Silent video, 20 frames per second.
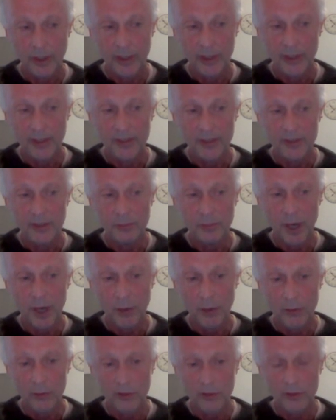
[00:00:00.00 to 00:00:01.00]
is
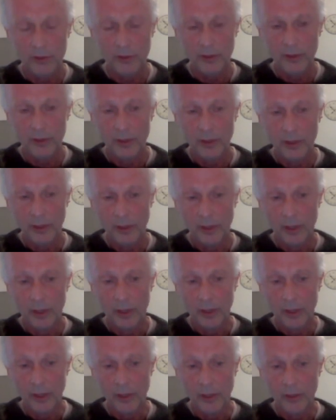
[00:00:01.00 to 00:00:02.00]
about
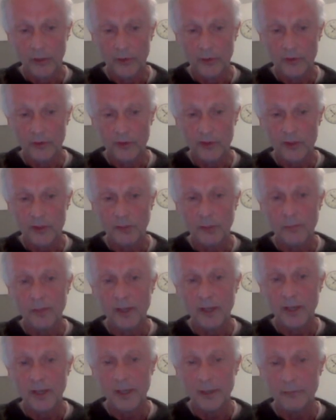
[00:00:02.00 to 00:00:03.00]
some
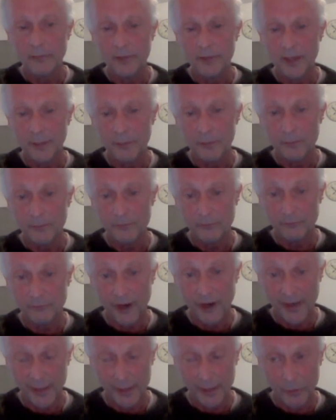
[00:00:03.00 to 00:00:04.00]
LLVM
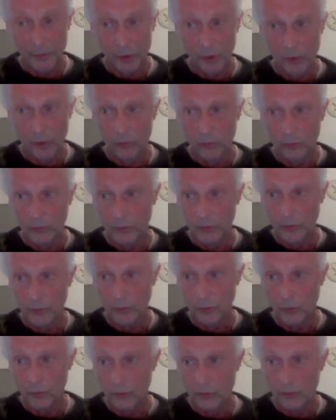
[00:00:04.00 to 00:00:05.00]
variable, you
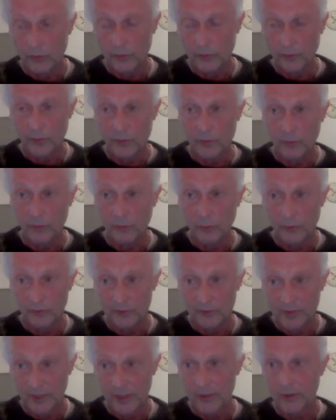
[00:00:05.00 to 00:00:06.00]
know, the
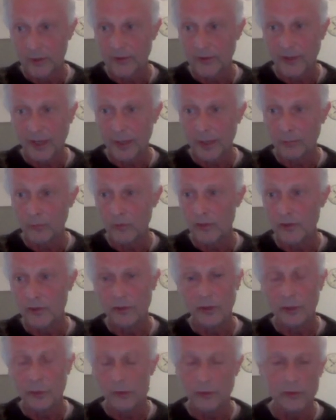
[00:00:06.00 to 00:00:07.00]
ones that are named with
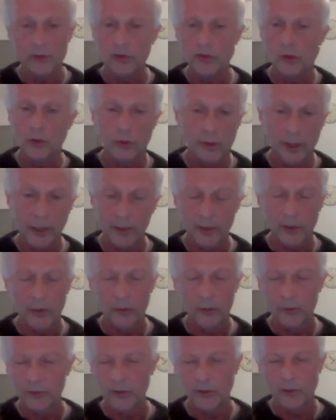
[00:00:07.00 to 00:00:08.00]
an underscore
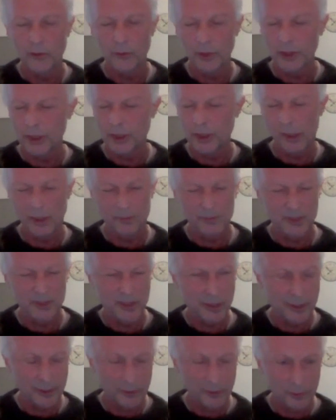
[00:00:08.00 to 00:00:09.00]
or sharp
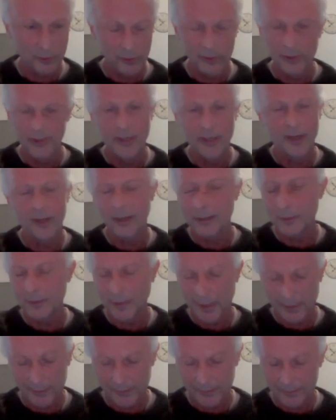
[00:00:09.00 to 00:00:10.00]
sign, or
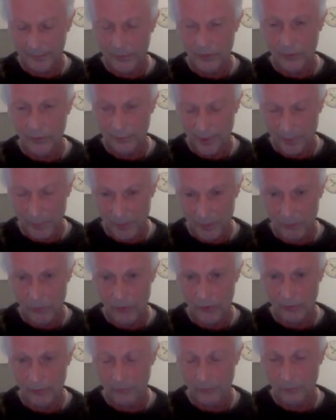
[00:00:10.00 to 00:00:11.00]
I don't
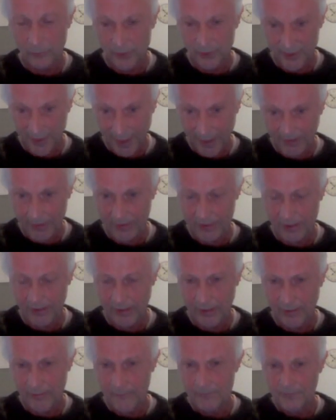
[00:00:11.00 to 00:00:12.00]
remember precisely.